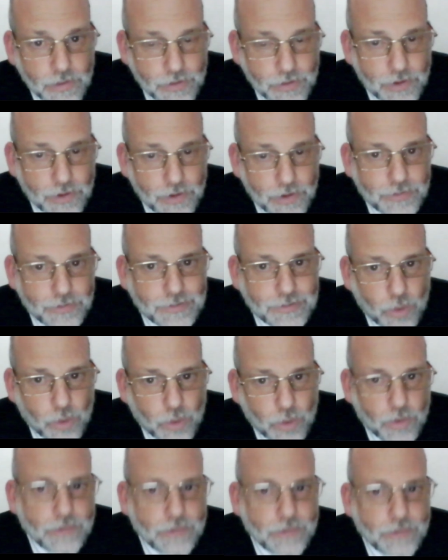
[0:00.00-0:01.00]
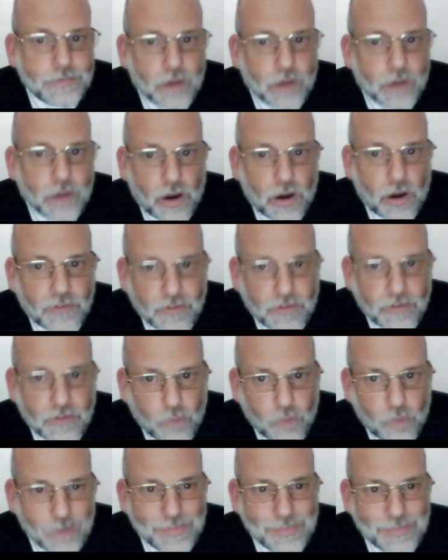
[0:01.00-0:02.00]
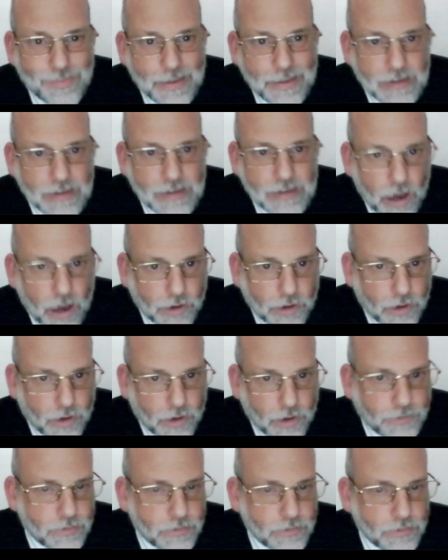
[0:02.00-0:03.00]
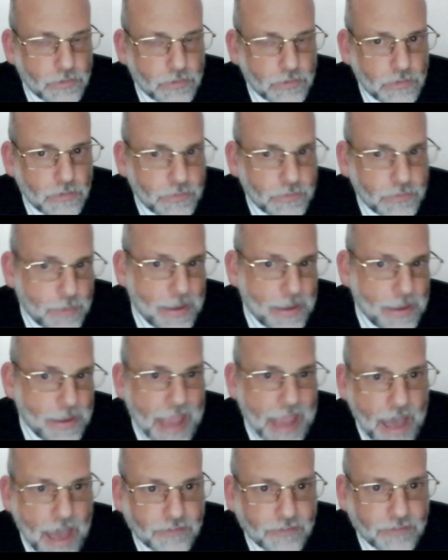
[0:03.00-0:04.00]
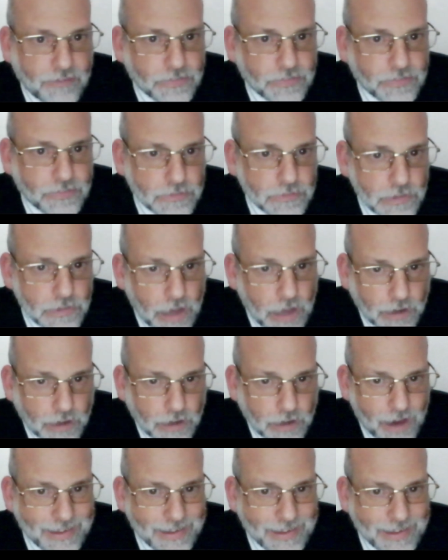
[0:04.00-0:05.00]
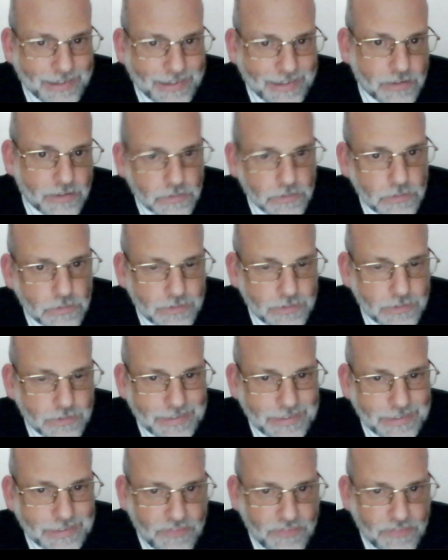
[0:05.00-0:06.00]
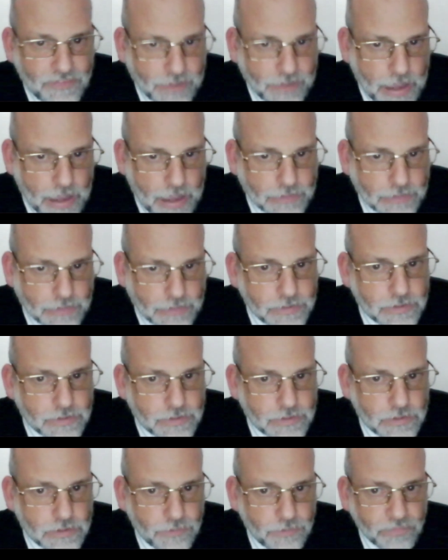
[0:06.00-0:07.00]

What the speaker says: There's stories of a voice being uttered that may have halachic significance,